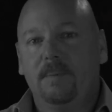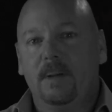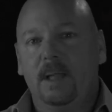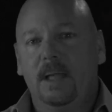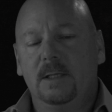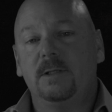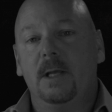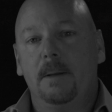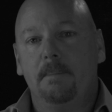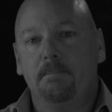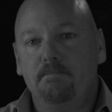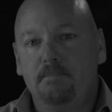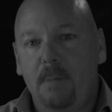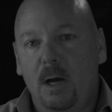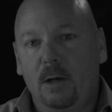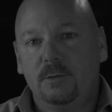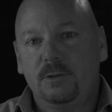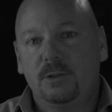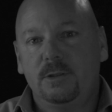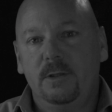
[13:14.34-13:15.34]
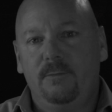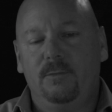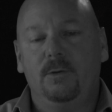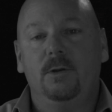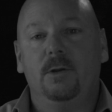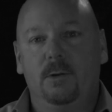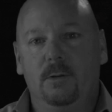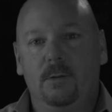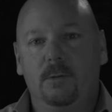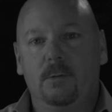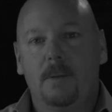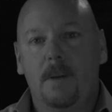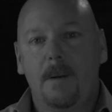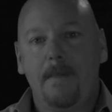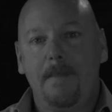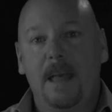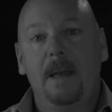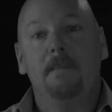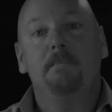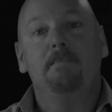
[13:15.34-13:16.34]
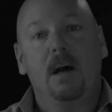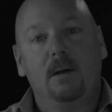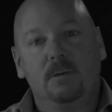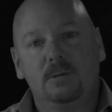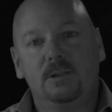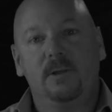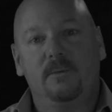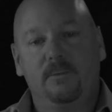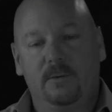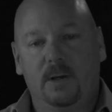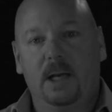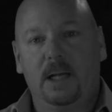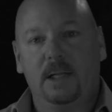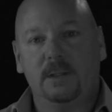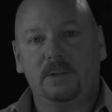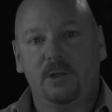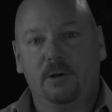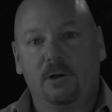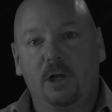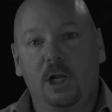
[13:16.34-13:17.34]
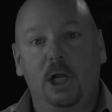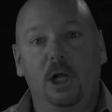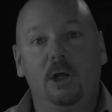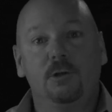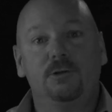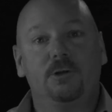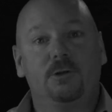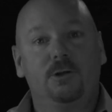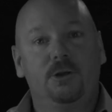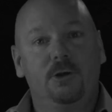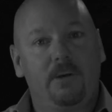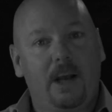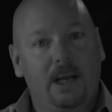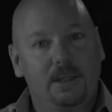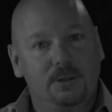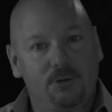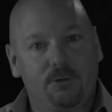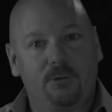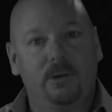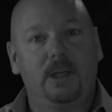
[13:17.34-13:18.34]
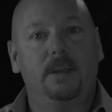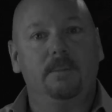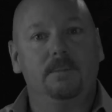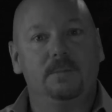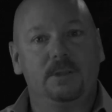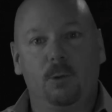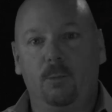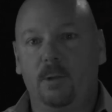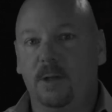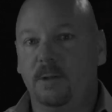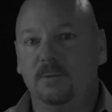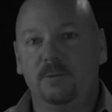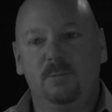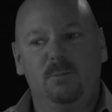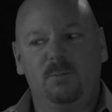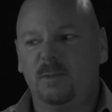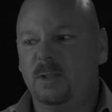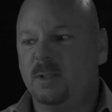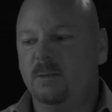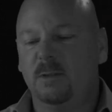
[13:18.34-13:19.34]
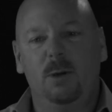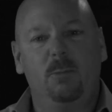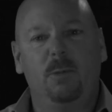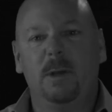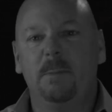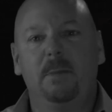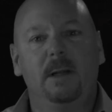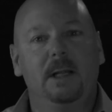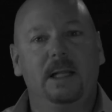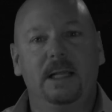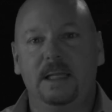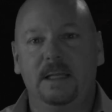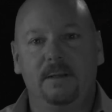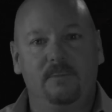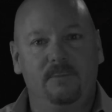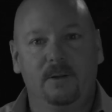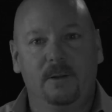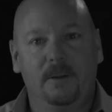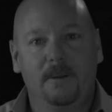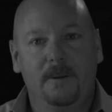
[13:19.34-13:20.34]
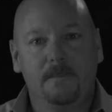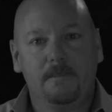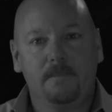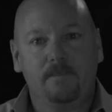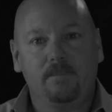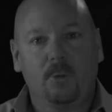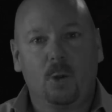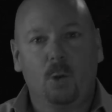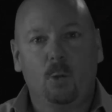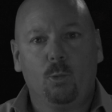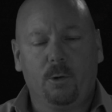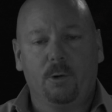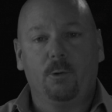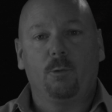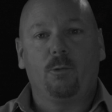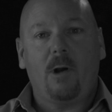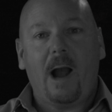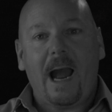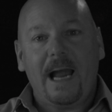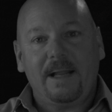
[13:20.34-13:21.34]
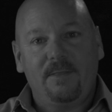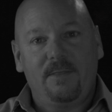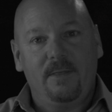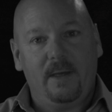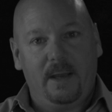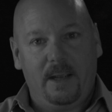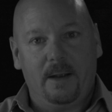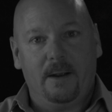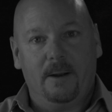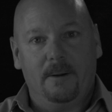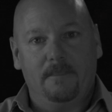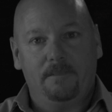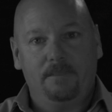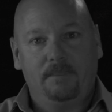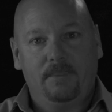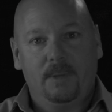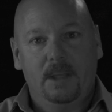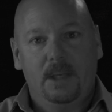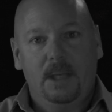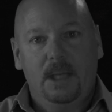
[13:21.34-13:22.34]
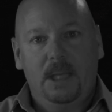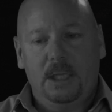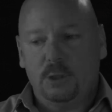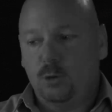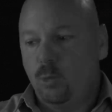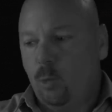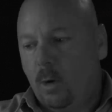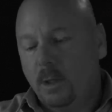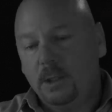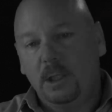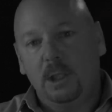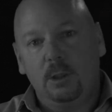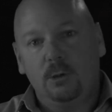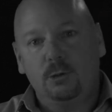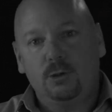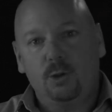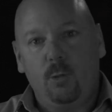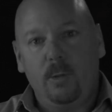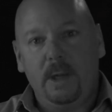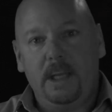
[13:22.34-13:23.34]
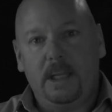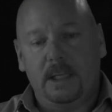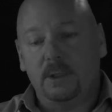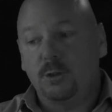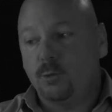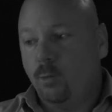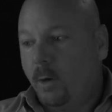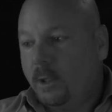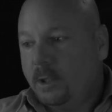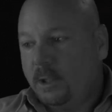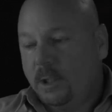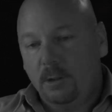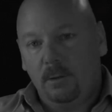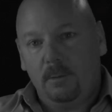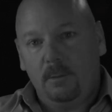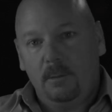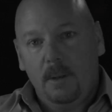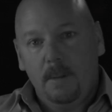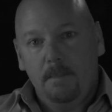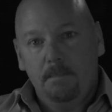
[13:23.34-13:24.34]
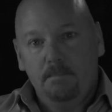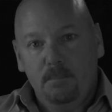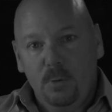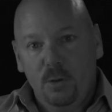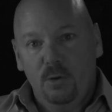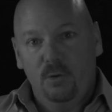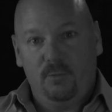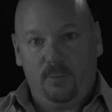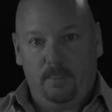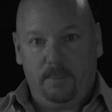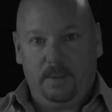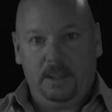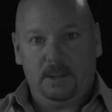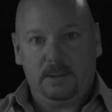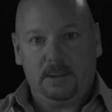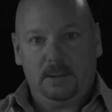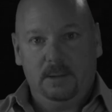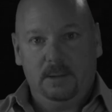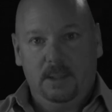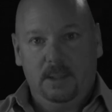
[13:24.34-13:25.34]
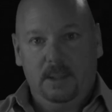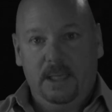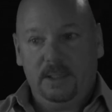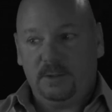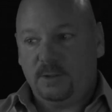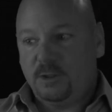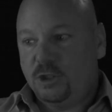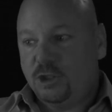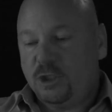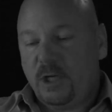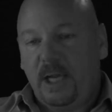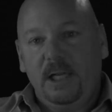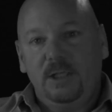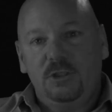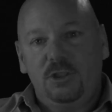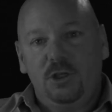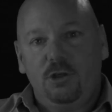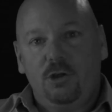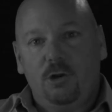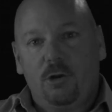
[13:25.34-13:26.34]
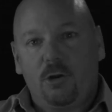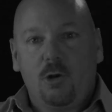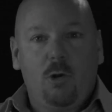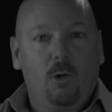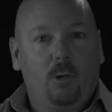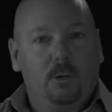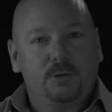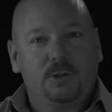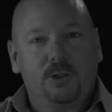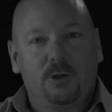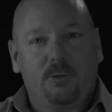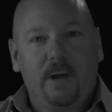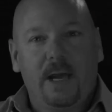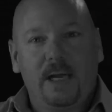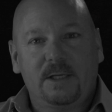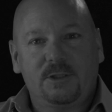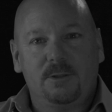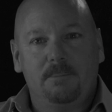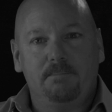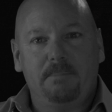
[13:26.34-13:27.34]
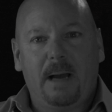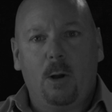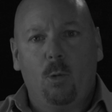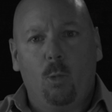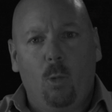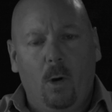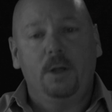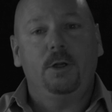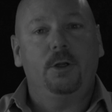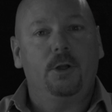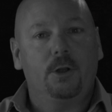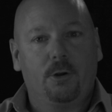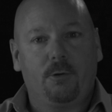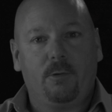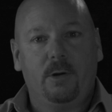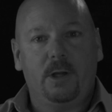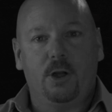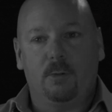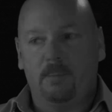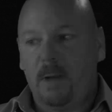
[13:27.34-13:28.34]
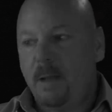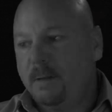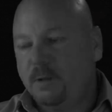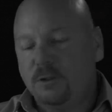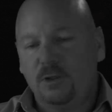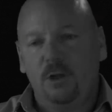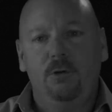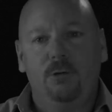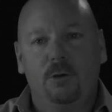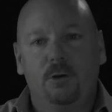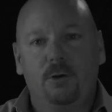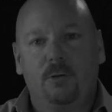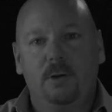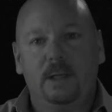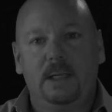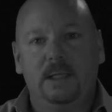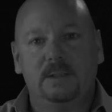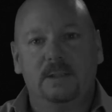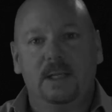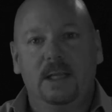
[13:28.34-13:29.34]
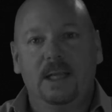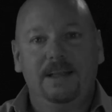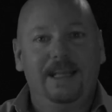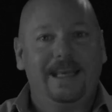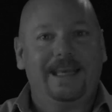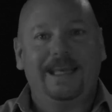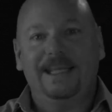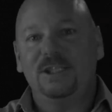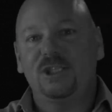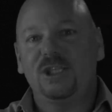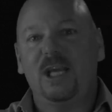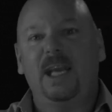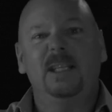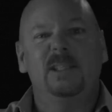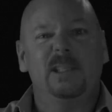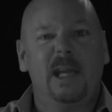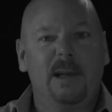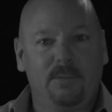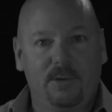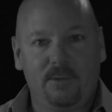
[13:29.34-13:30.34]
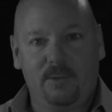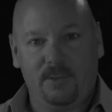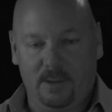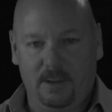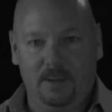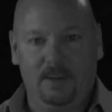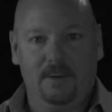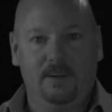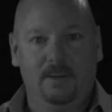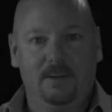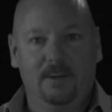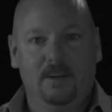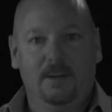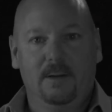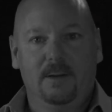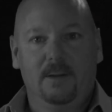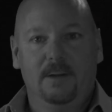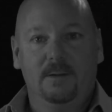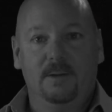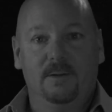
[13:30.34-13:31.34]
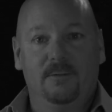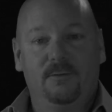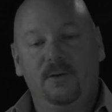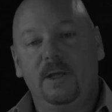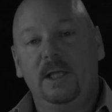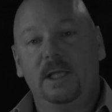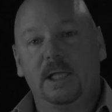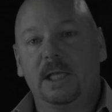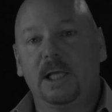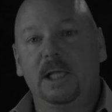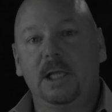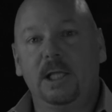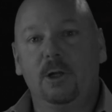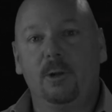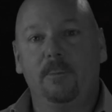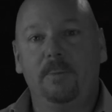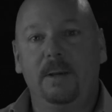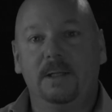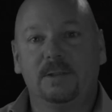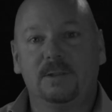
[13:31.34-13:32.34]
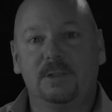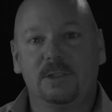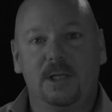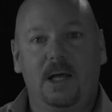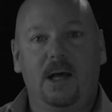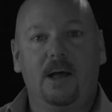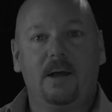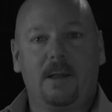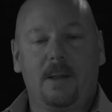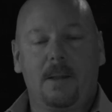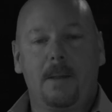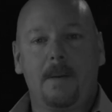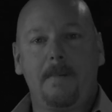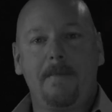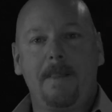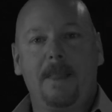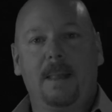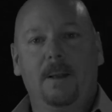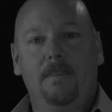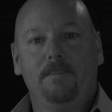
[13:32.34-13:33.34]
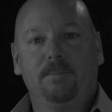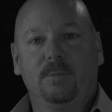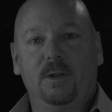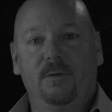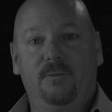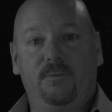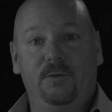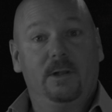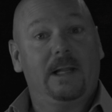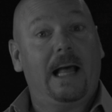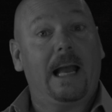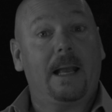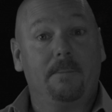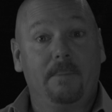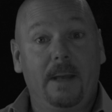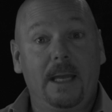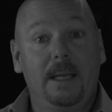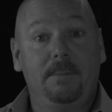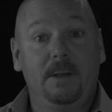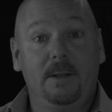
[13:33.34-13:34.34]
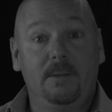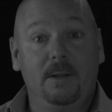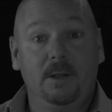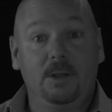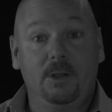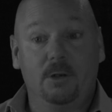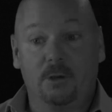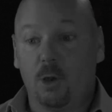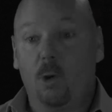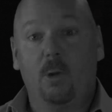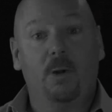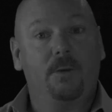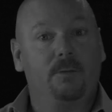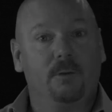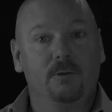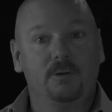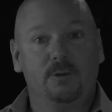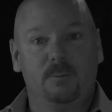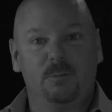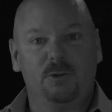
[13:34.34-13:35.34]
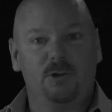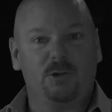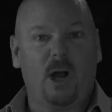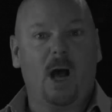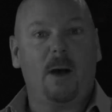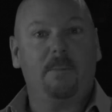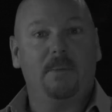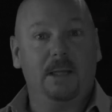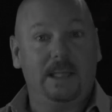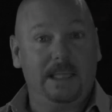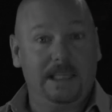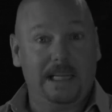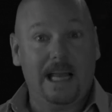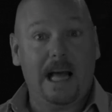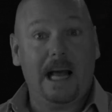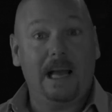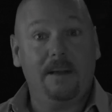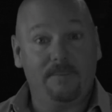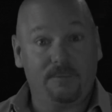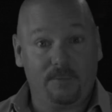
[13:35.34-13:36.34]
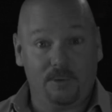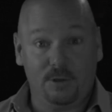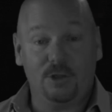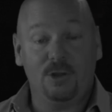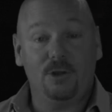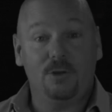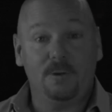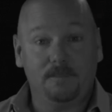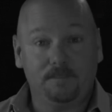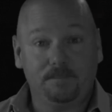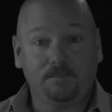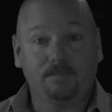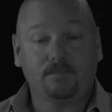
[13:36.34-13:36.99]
is that most of you and most of us are closer to our dreams than we believed. We're right there. It's one little tweak, it's one little movement. It's changing your course direction by 1 degree or maybe 2 degrees that can change everything. You're feeling a little bit stuck. You feel like maybe that you're going through some trauma in life for you.